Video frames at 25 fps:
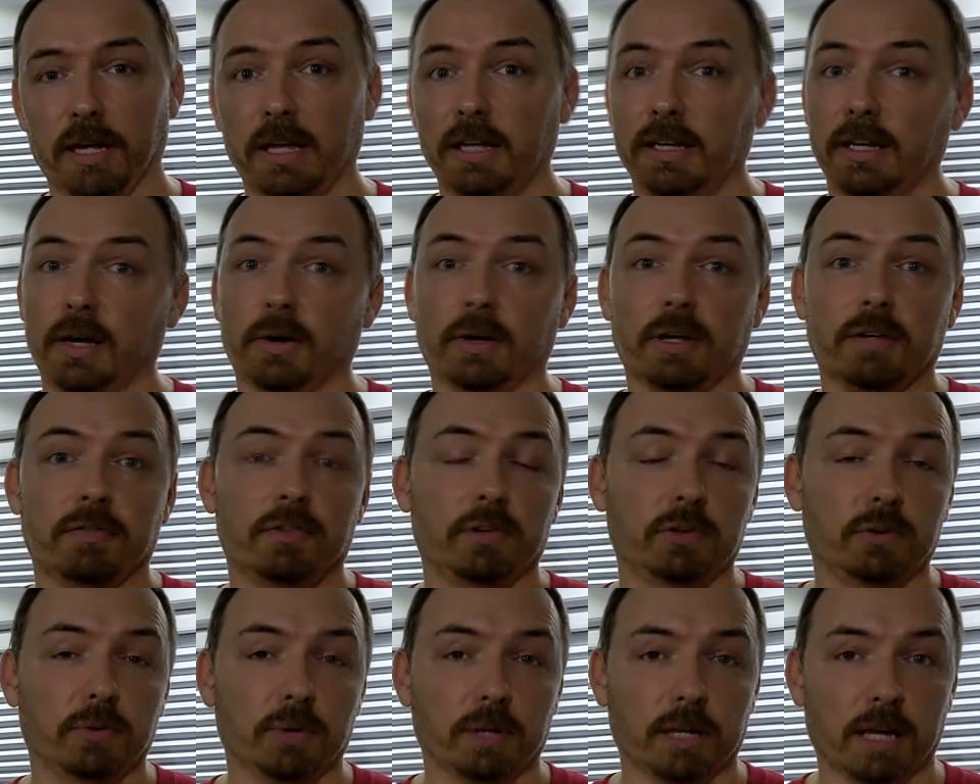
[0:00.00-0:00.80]
Now, if
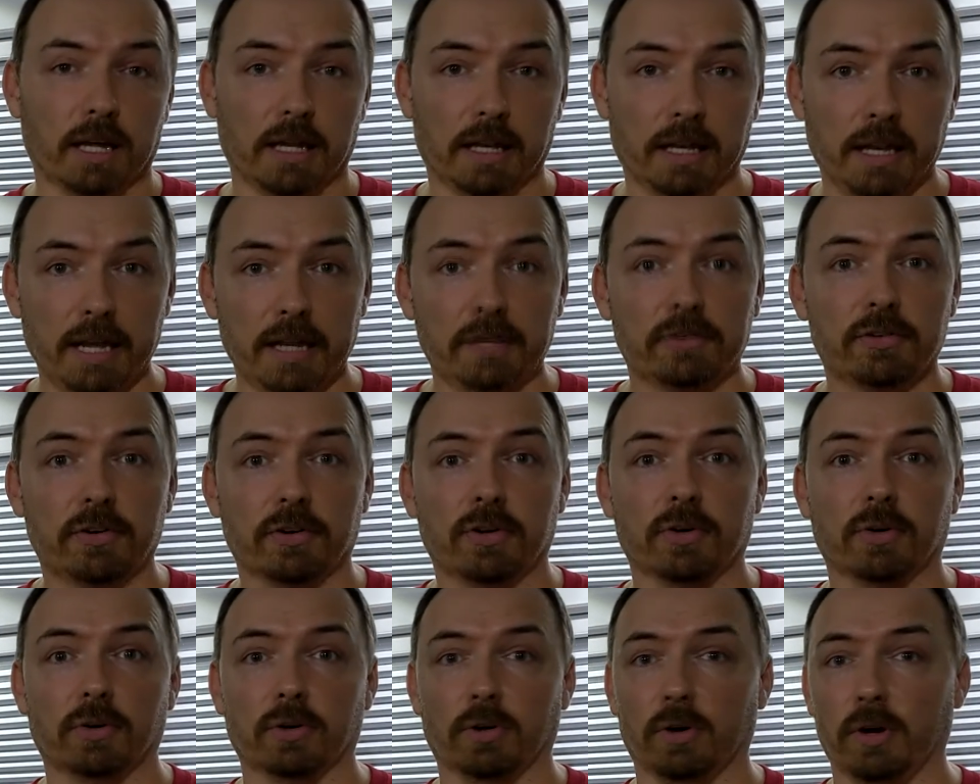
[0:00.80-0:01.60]
you're doing
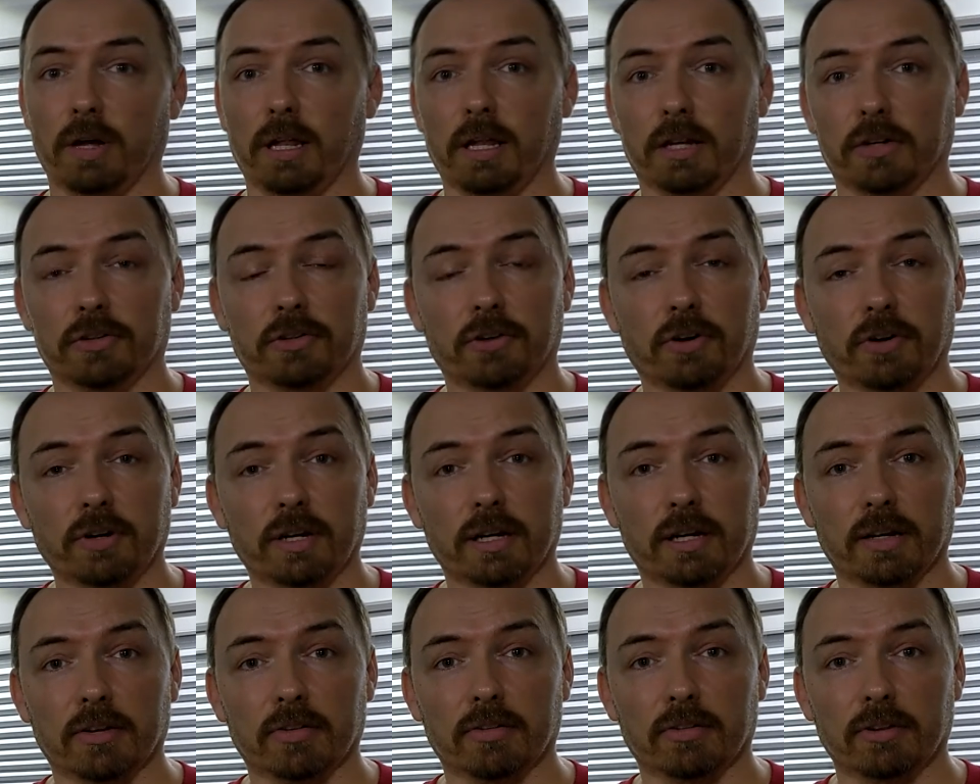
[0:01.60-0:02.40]
electrical or
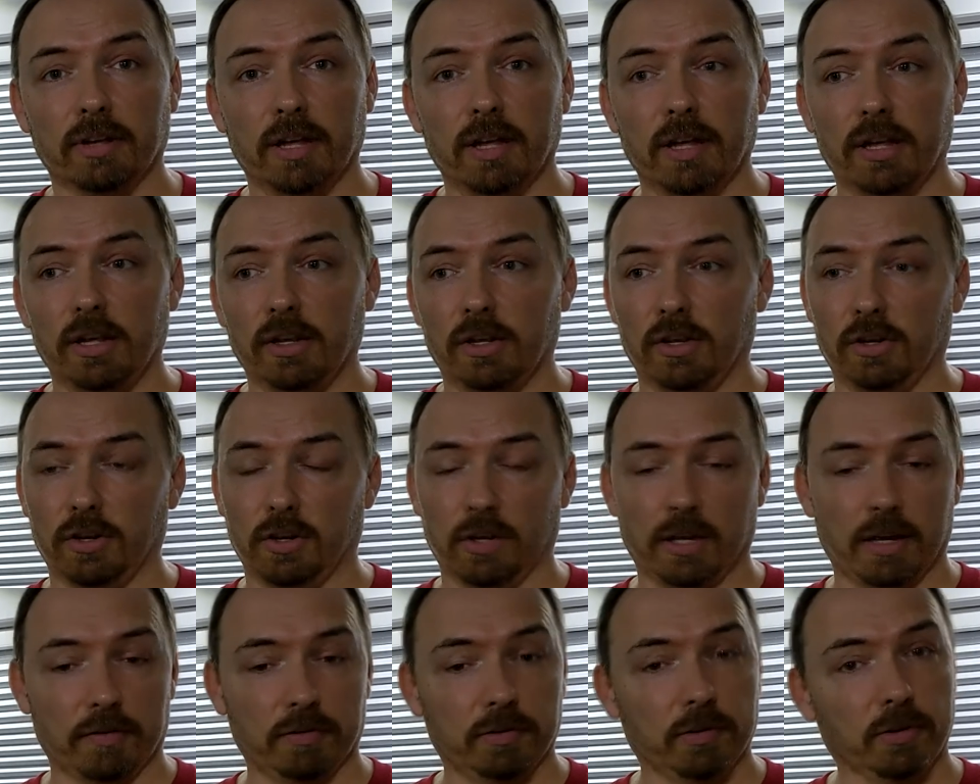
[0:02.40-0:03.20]
electronics, you
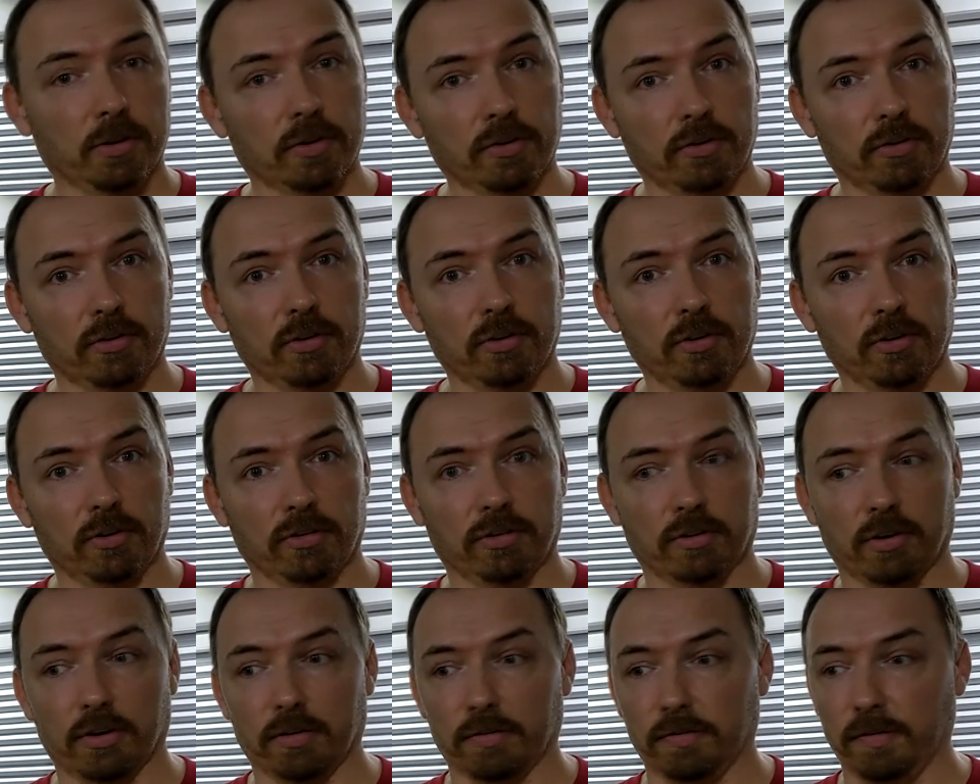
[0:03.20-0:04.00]
have to concern
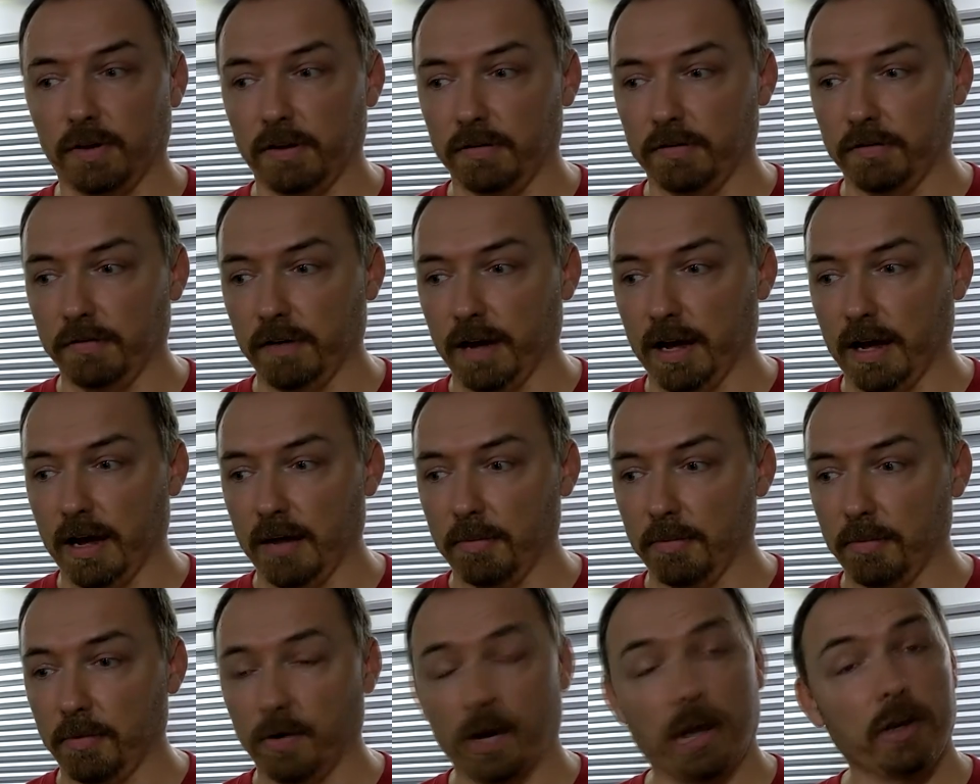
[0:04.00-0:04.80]
yourself with
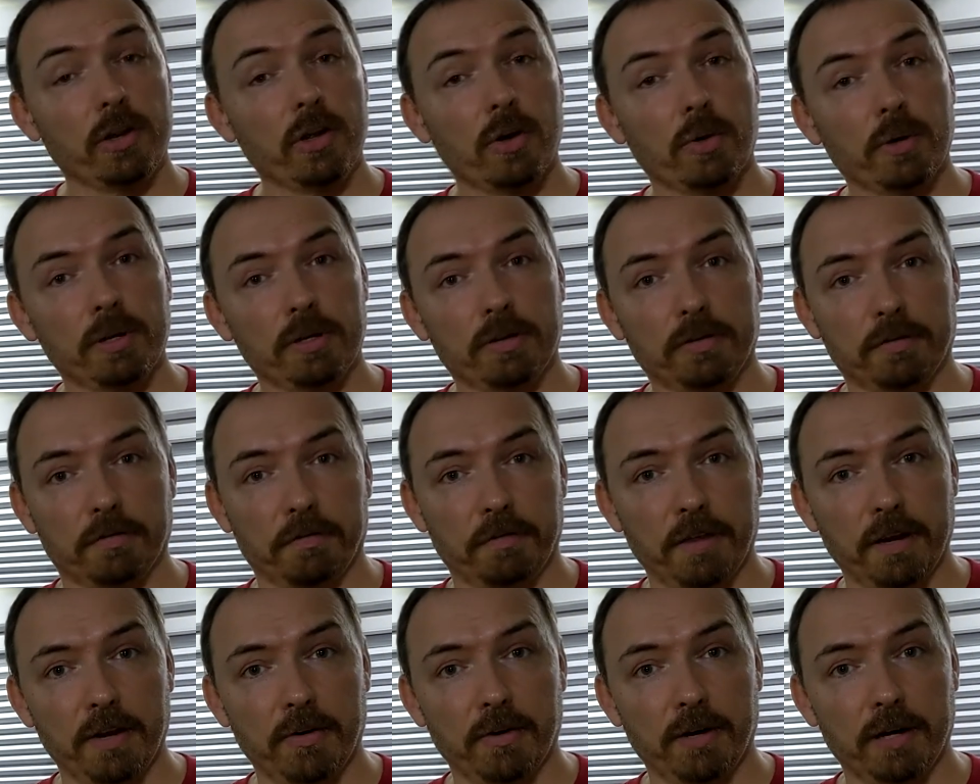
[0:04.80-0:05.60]
radio
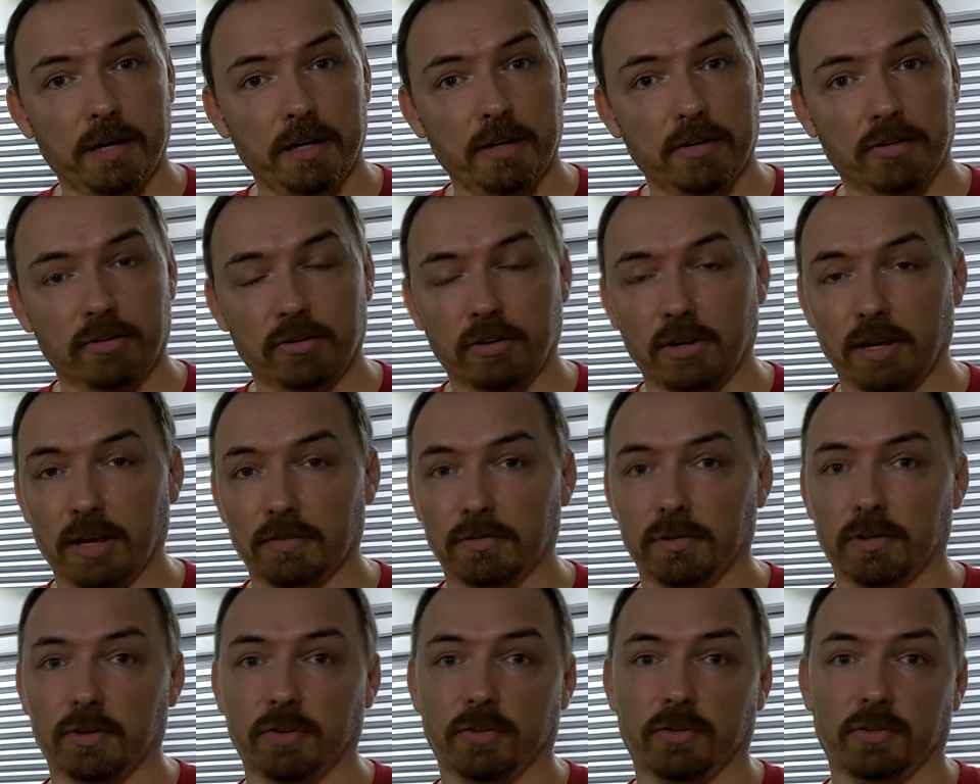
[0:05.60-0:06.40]
interference, you have
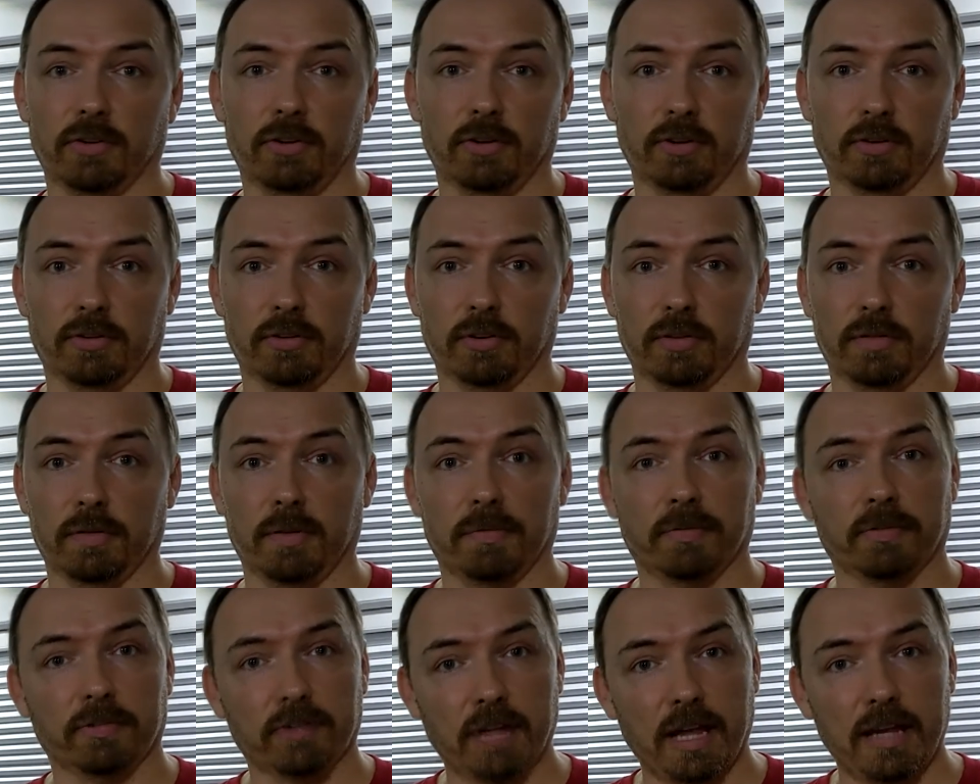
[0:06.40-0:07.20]
to concern yourself
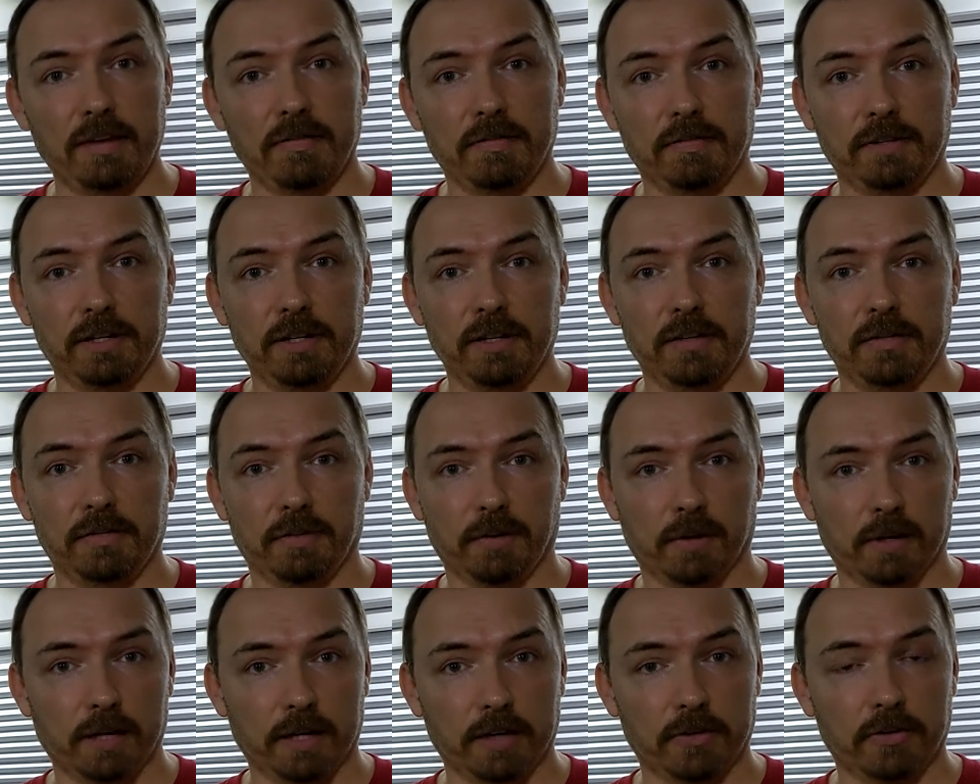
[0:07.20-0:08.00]
with safety
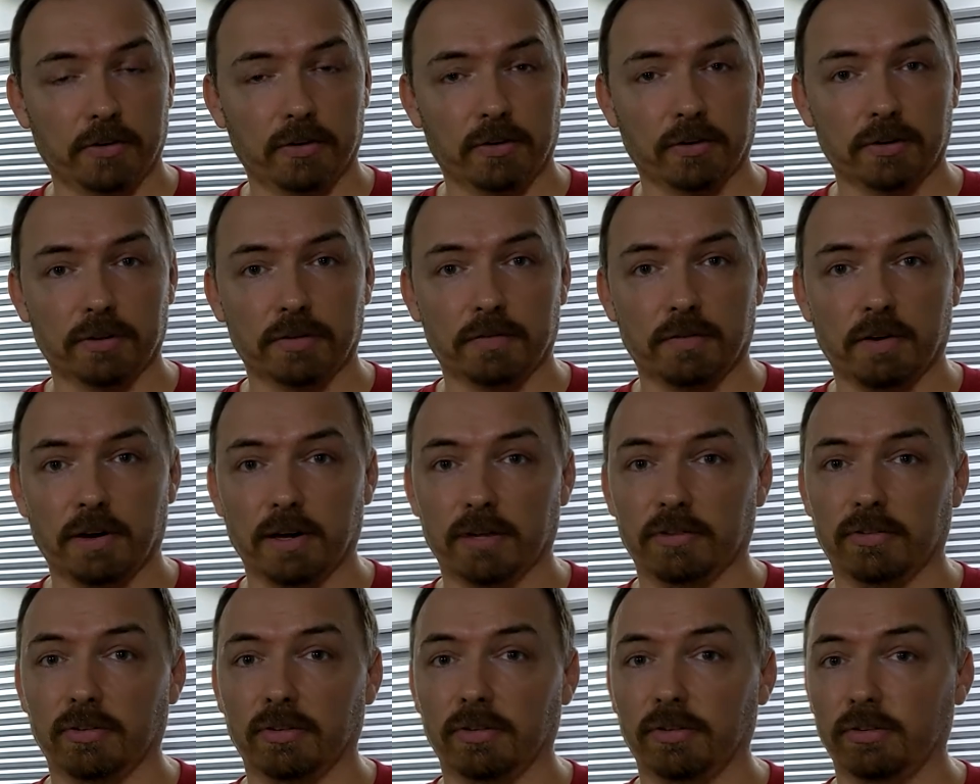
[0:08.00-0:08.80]
for electrical
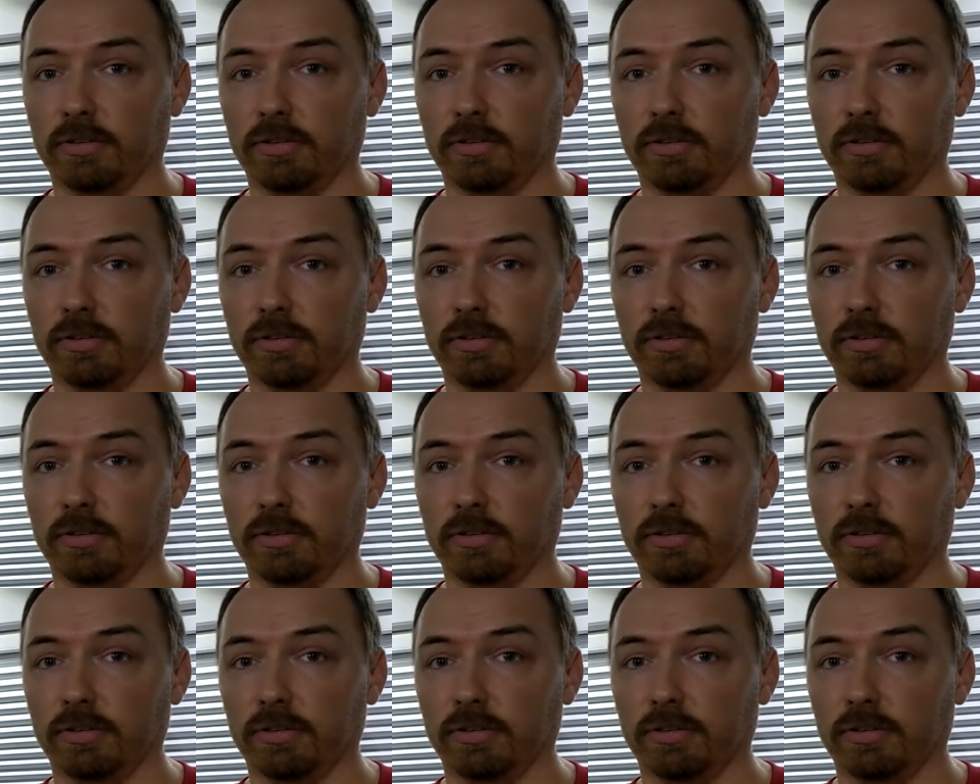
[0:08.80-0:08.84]
devices.